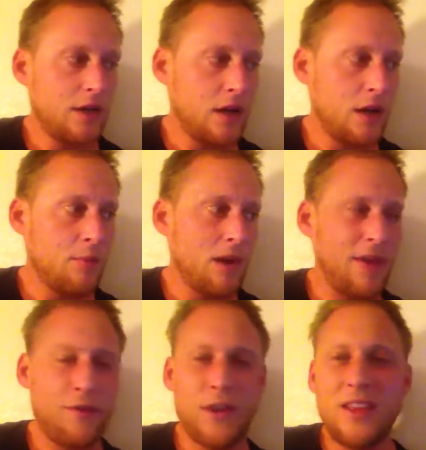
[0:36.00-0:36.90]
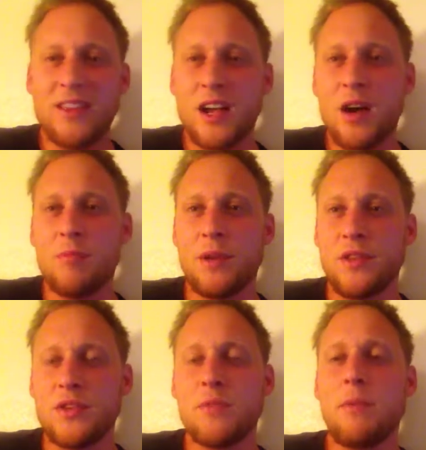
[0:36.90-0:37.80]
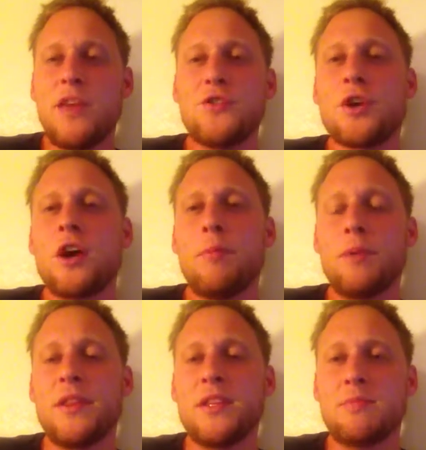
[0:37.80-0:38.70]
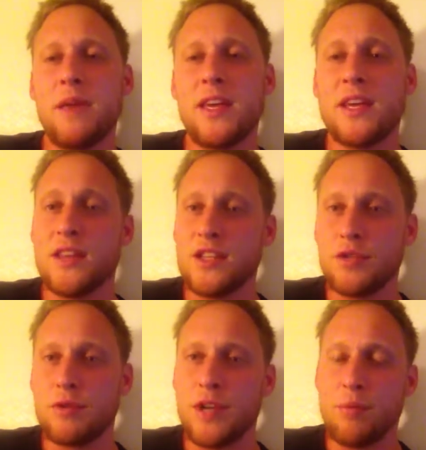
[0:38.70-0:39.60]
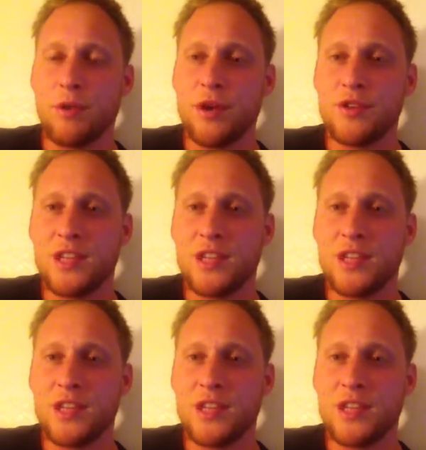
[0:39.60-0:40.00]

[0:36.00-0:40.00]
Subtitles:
I forget the company. There's a major company that's making these 3D printers.